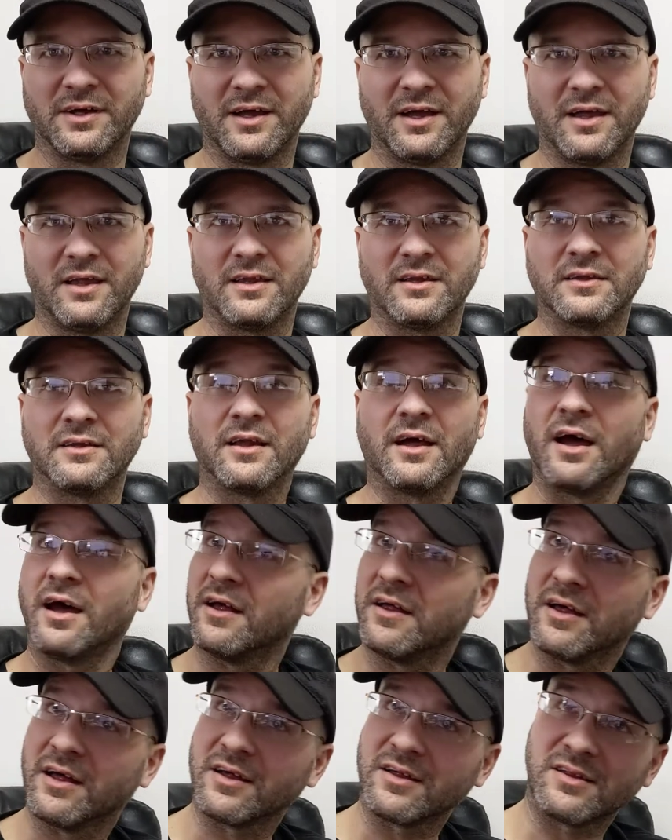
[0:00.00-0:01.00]
And I,
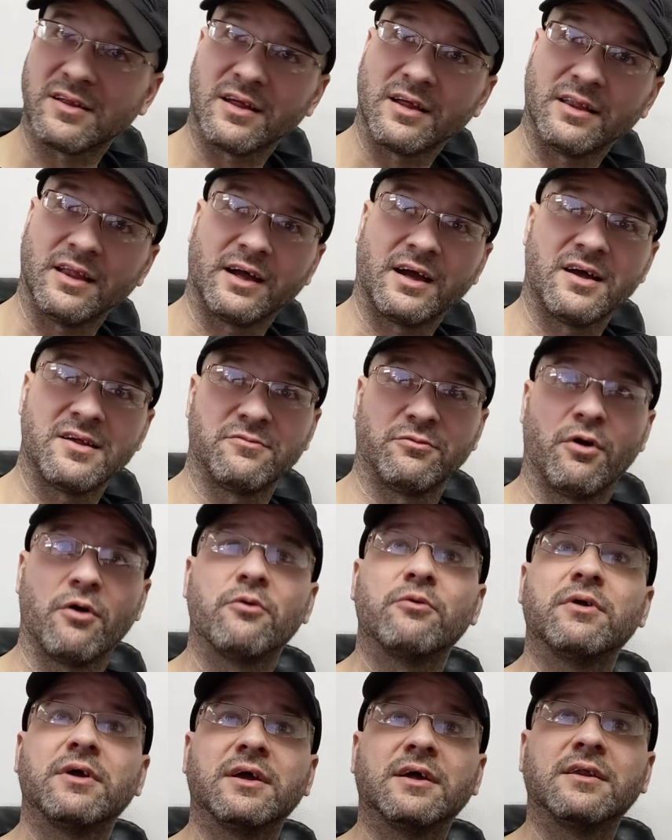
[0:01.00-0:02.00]
uh, I, like I
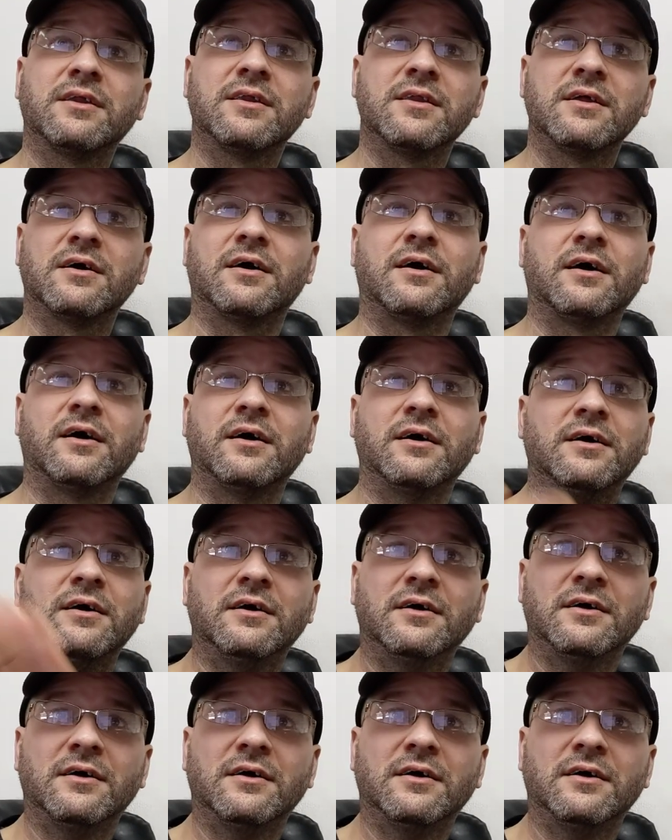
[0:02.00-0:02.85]
wrote in the